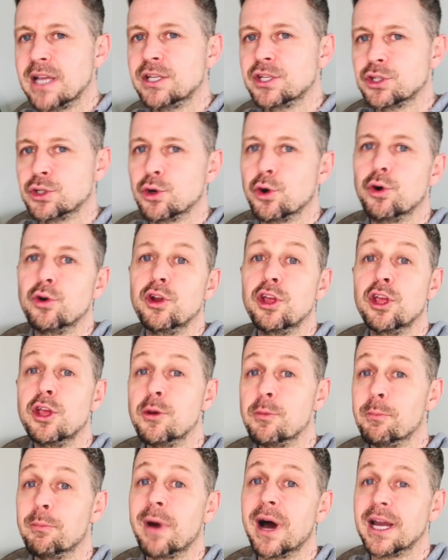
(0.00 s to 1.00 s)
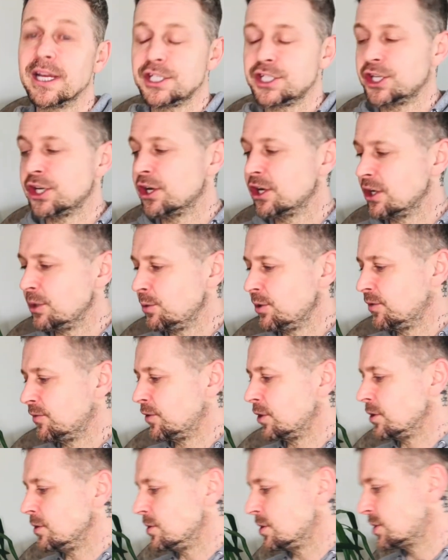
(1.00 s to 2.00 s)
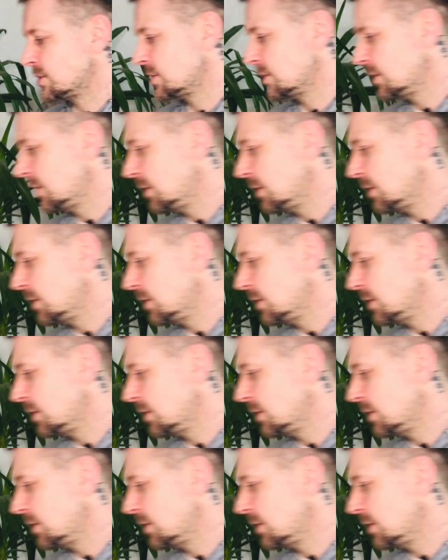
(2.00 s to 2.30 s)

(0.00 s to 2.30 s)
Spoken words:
story, my journey with flutes.